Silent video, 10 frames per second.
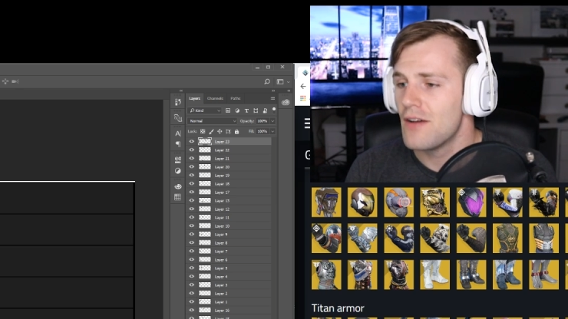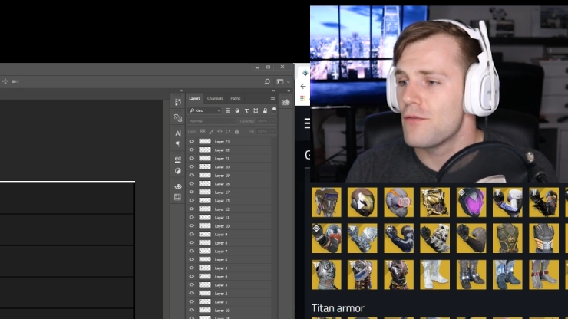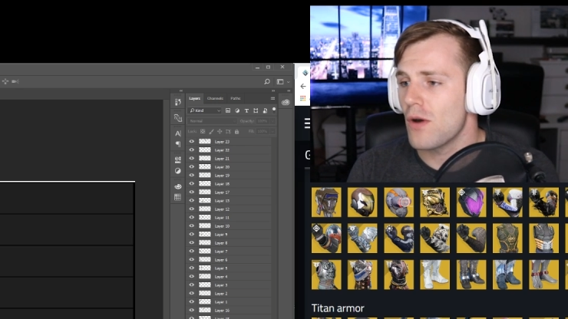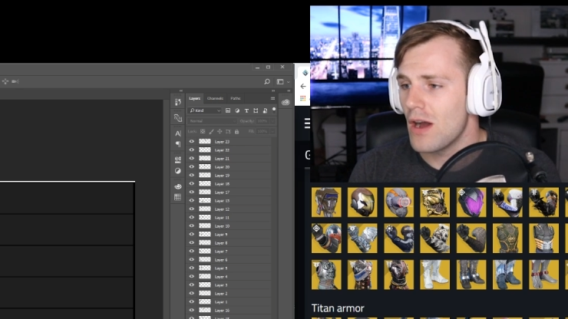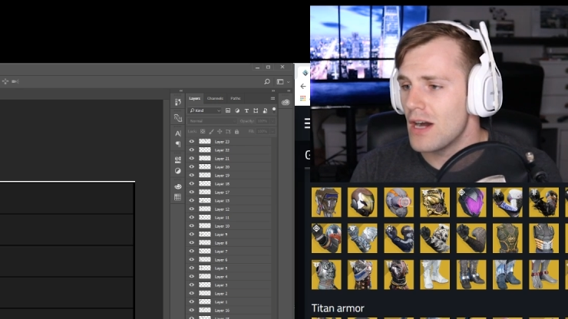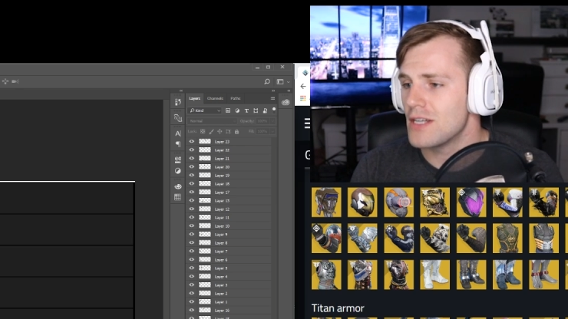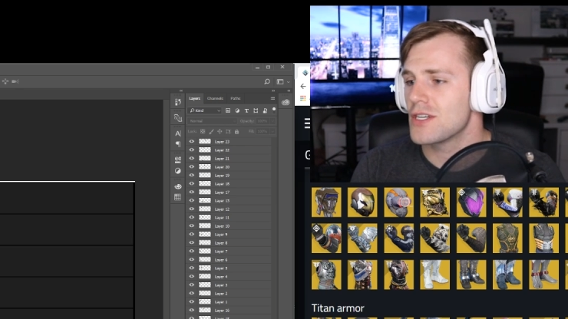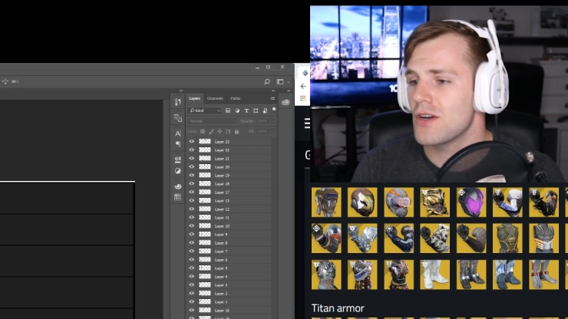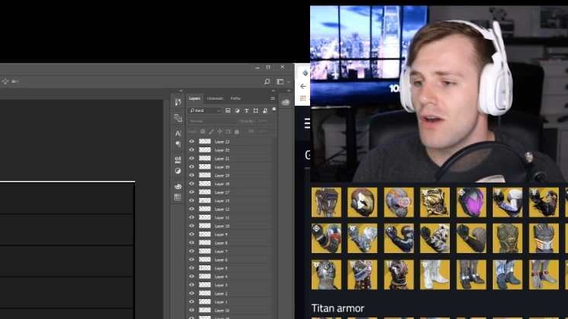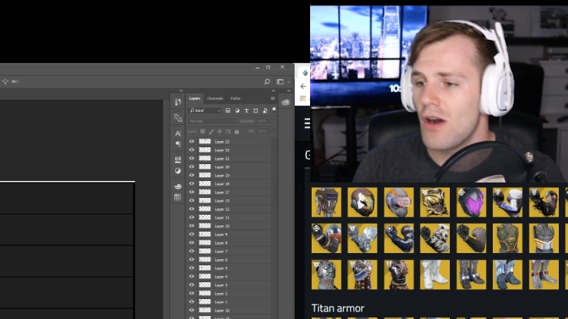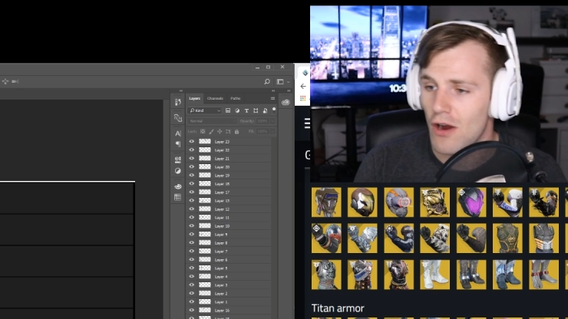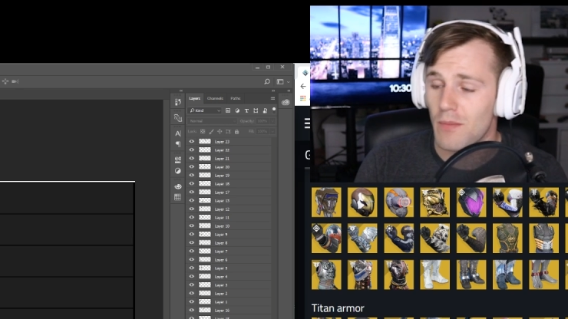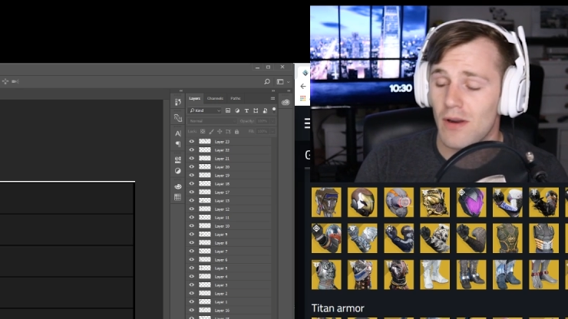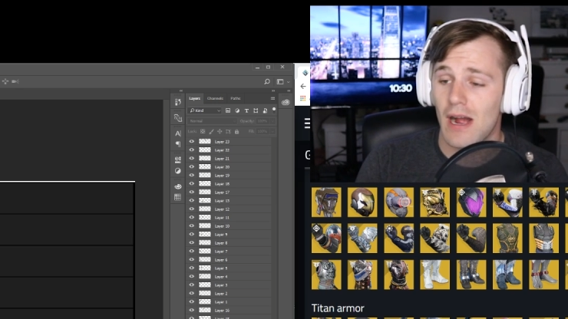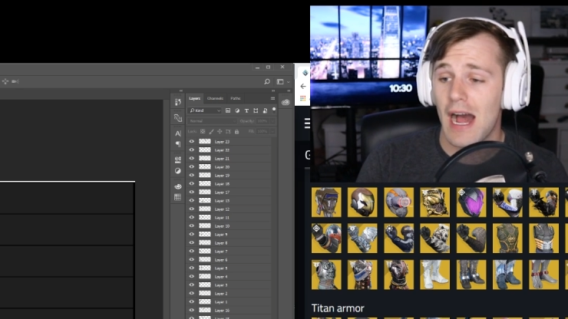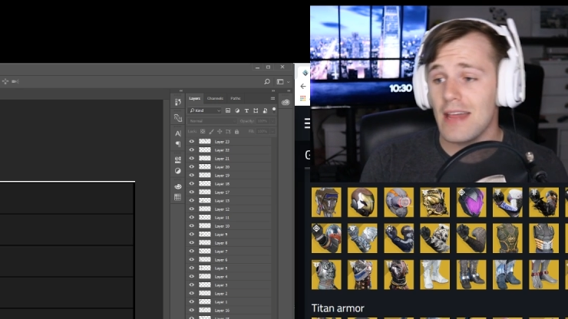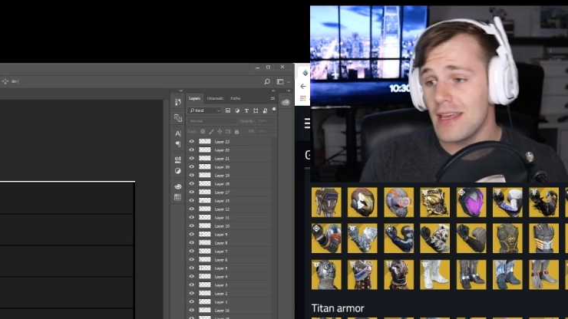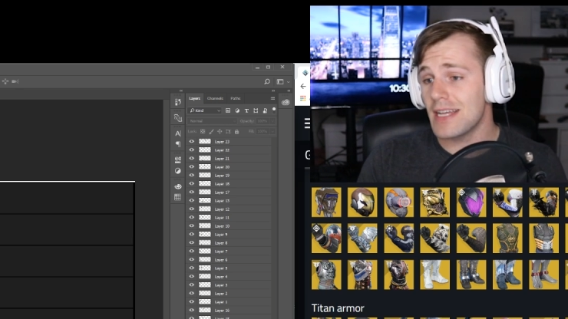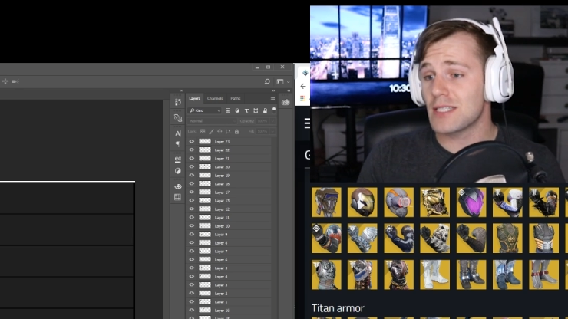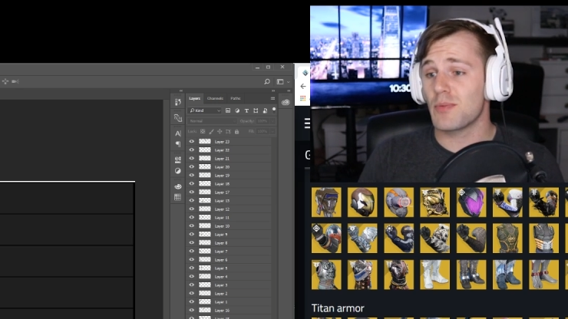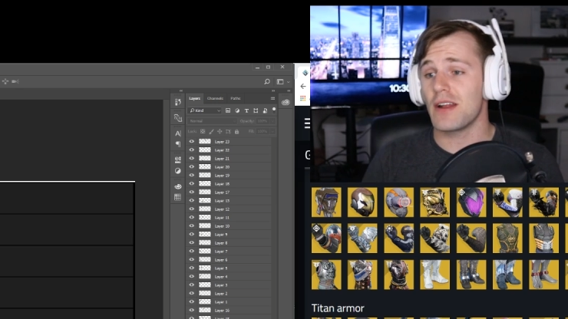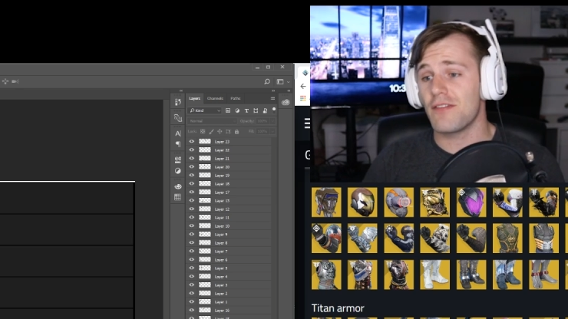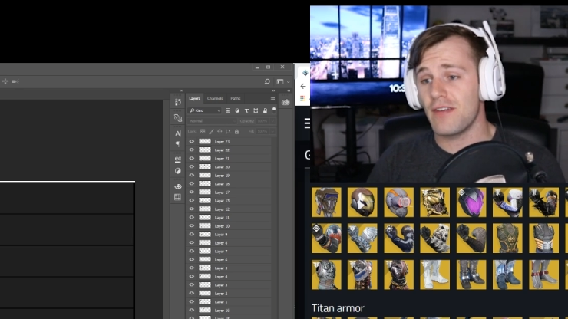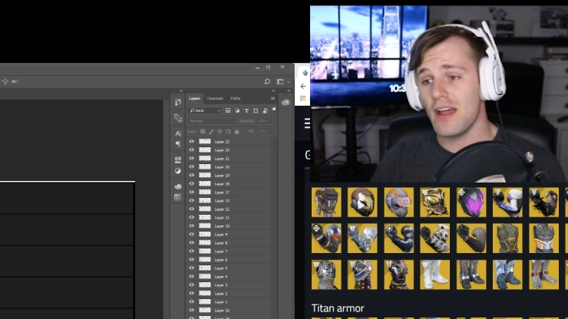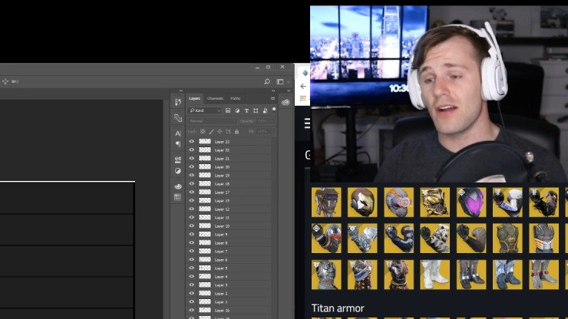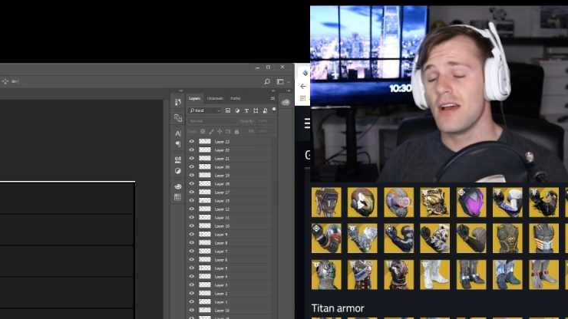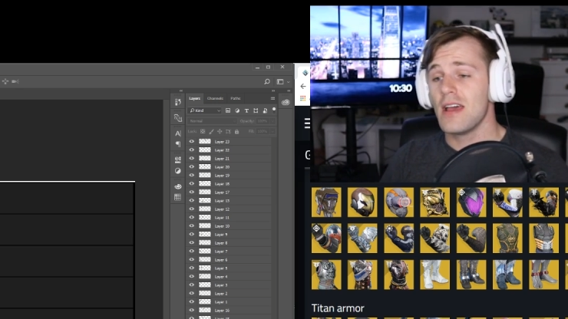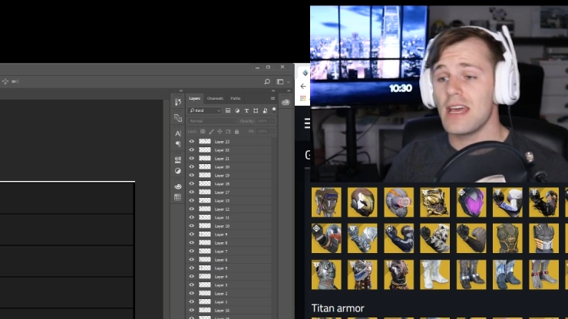for Hunter armor. I think it's pretty fair.